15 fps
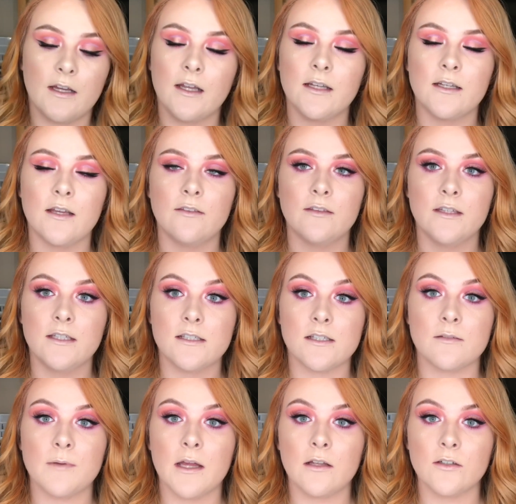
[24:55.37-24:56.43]
and these
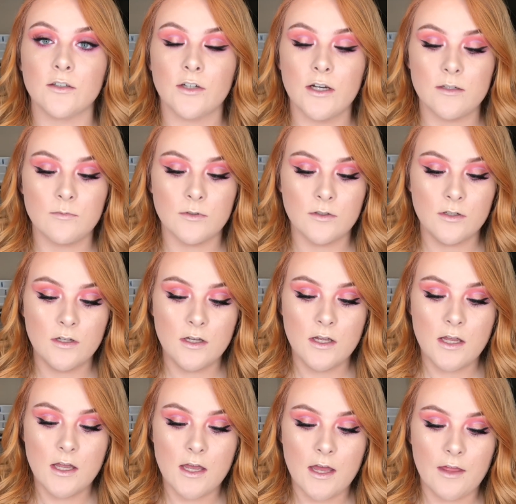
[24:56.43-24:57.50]
smell incredible.
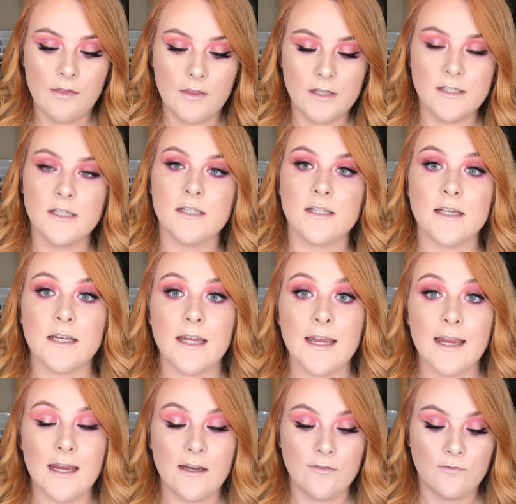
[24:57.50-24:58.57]
and this is in
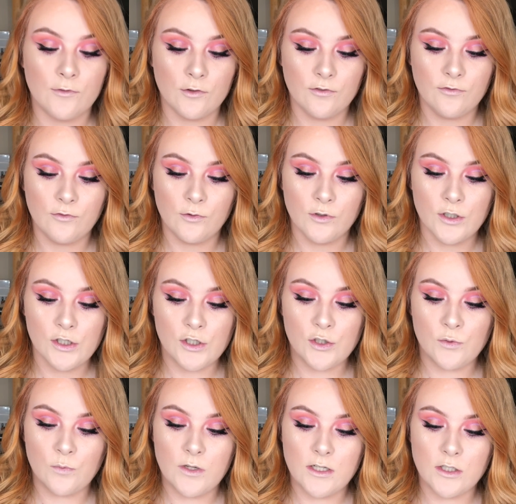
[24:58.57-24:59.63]
844
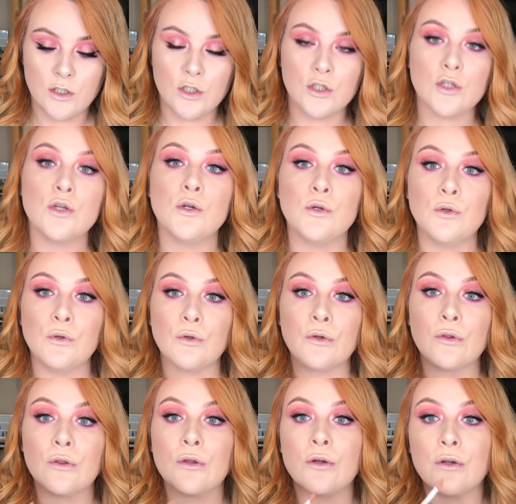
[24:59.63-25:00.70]
Sweet
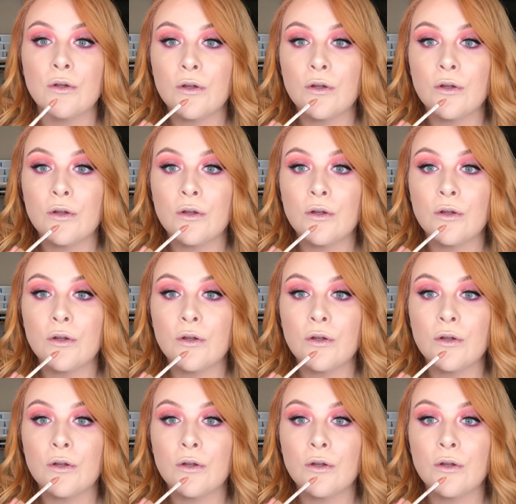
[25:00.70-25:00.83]
Tooth.